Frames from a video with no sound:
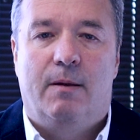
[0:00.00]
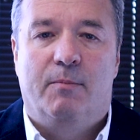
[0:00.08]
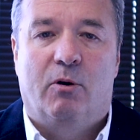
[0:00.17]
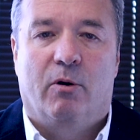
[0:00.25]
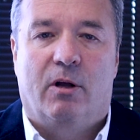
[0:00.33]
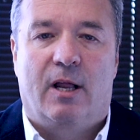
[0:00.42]

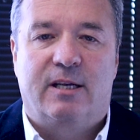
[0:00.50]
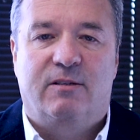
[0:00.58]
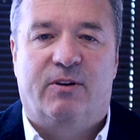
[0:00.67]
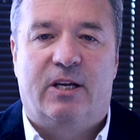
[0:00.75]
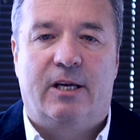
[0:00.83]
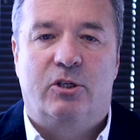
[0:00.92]
immigrant
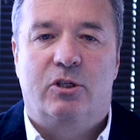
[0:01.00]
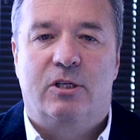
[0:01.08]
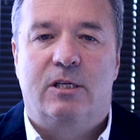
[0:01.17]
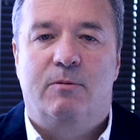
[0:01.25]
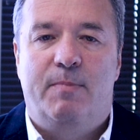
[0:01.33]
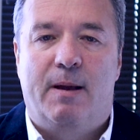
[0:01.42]
classifications
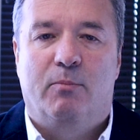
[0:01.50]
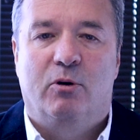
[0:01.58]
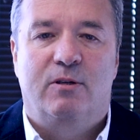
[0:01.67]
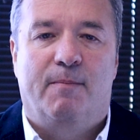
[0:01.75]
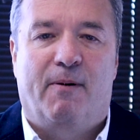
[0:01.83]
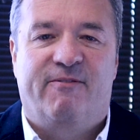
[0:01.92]
as members of